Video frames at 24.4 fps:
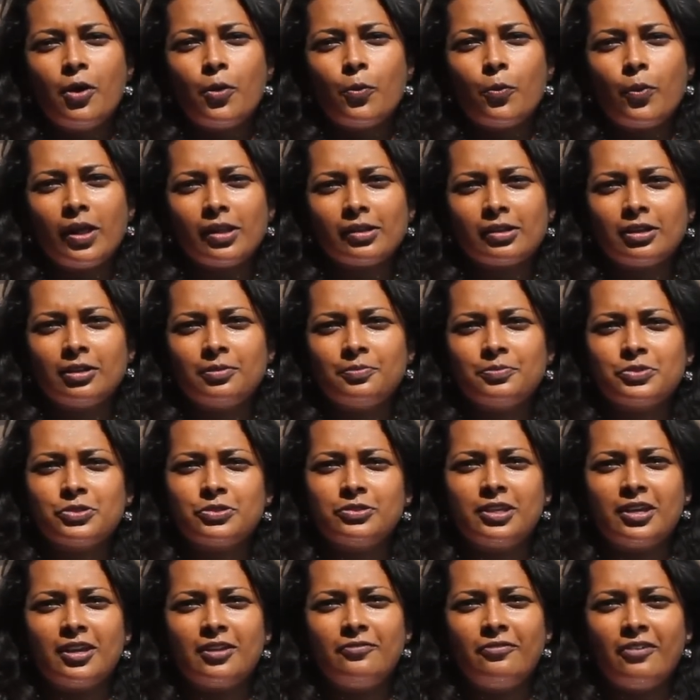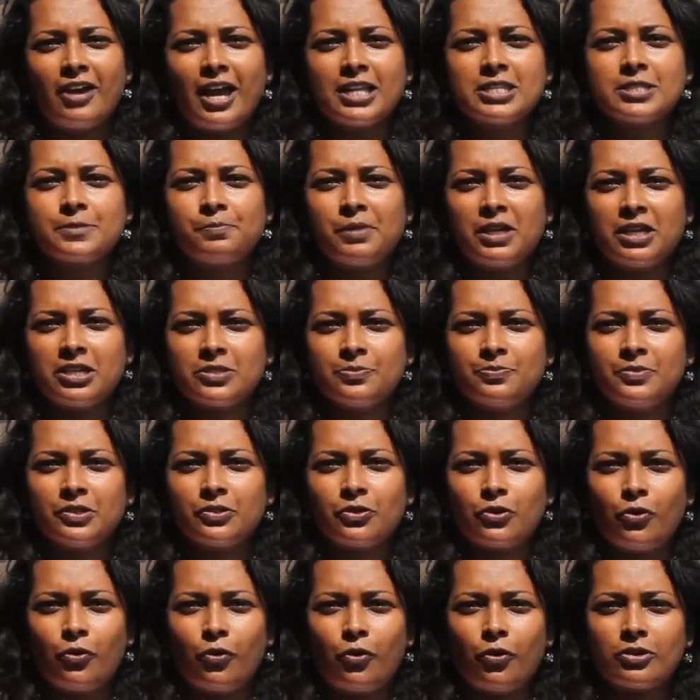Welcome to the Advanced Placement
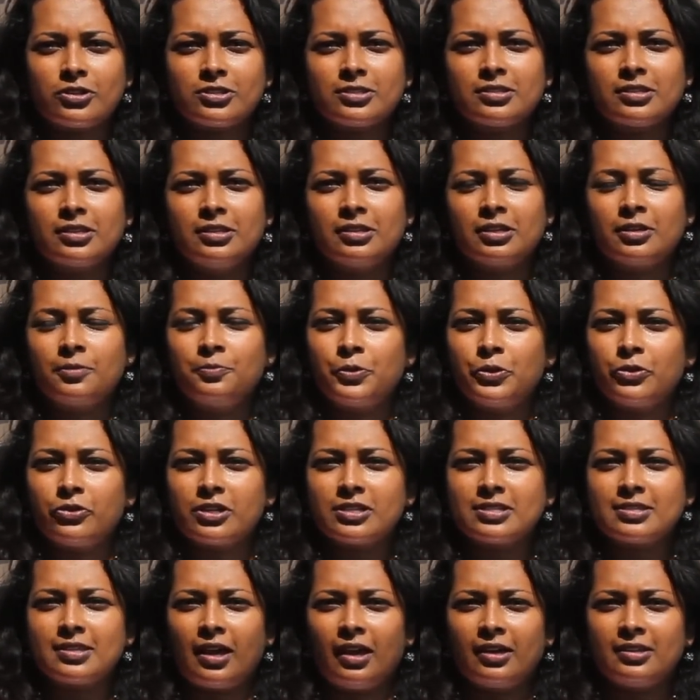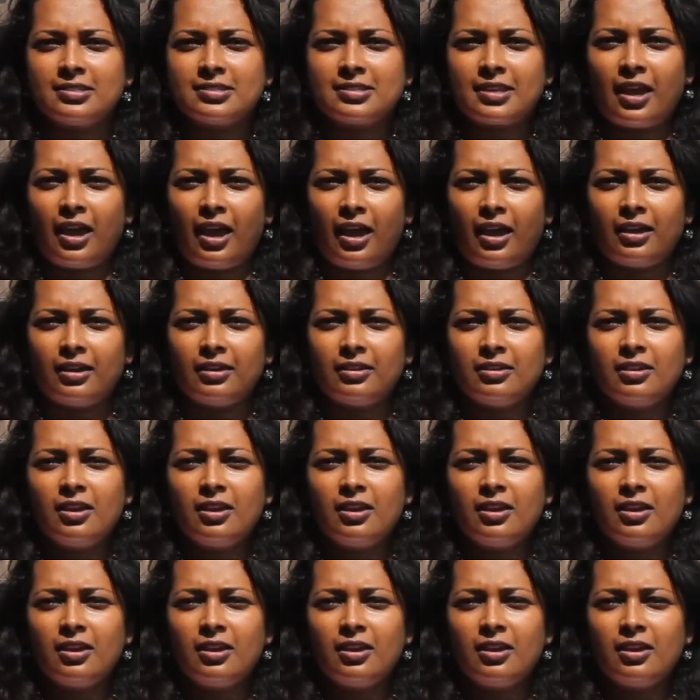course in Computer Science A,